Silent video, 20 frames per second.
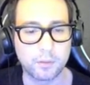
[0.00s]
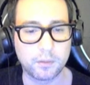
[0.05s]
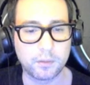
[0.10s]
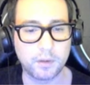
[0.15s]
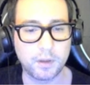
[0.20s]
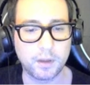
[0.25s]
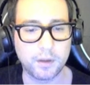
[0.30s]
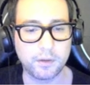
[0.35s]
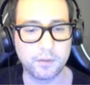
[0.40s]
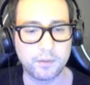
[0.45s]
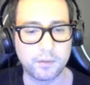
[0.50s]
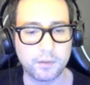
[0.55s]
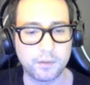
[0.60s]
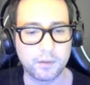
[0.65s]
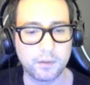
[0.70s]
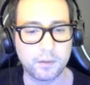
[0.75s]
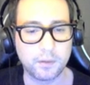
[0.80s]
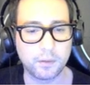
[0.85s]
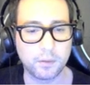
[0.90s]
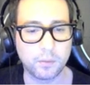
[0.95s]
this,
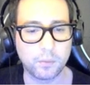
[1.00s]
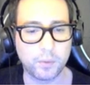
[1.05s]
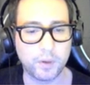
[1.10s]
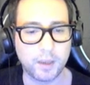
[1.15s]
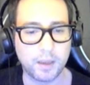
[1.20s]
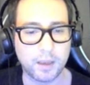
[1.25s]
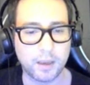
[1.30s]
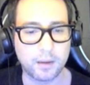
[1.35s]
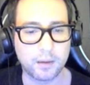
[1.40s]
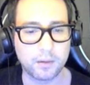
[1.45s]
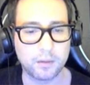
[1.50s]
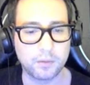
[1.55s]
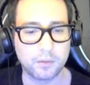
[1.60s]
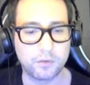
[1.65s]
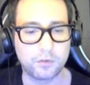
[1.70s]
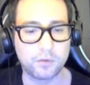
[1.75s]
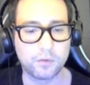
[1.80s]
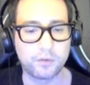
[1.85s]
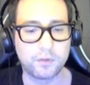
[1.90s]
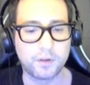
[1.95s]
we can
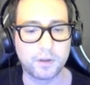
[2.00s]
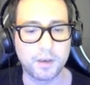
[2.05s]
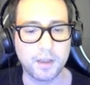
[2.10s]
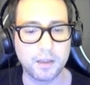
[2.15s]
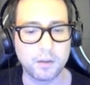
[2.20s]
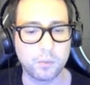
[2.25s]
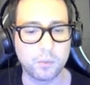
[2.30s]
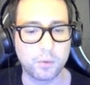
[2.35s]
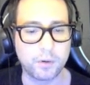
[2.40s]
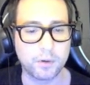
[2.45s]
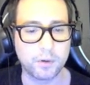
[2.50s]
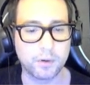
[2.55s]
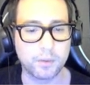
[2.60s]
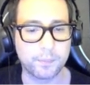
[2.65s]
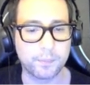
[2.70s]
choose the network,